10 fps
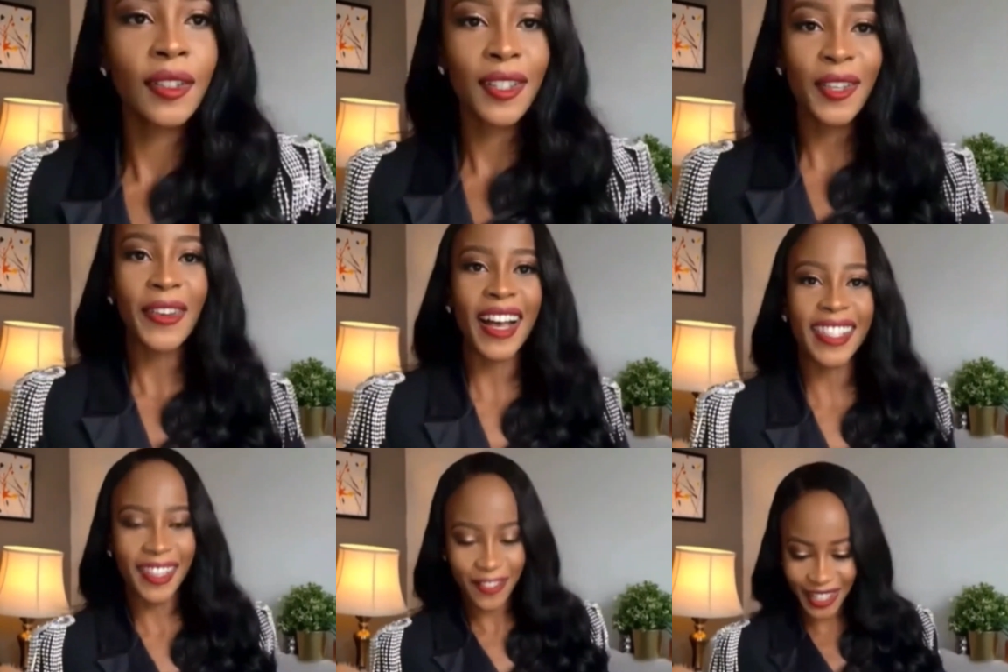So,
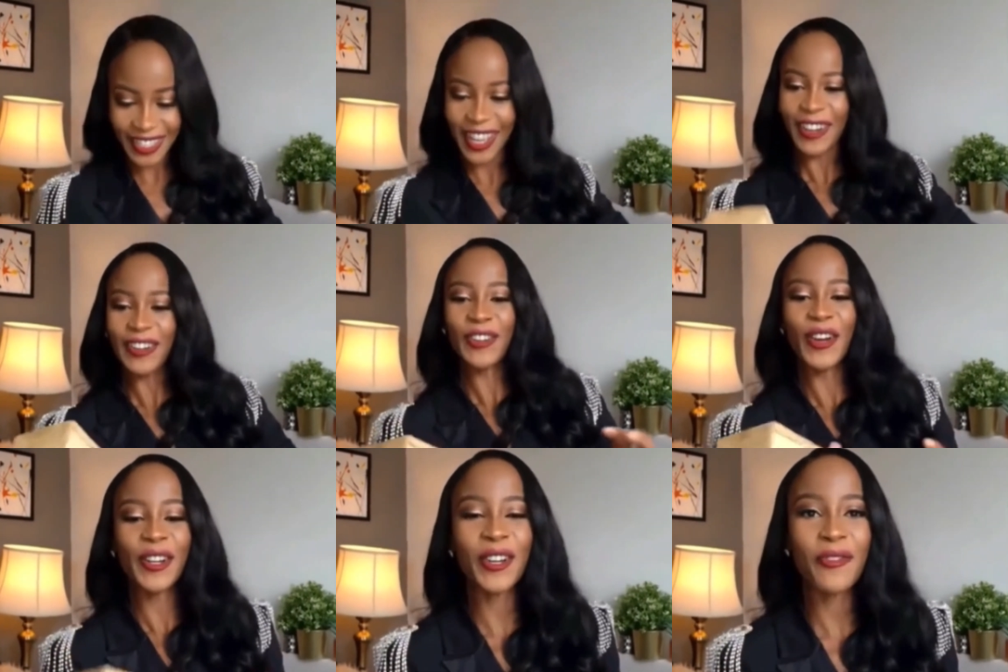guys, I've just cut,
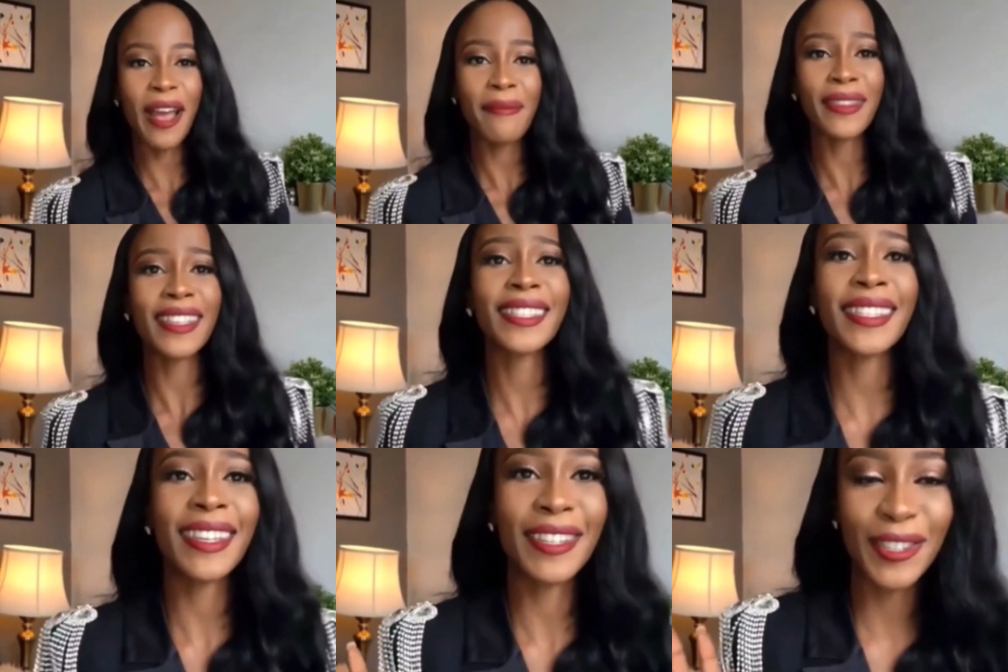gone and grabbed this.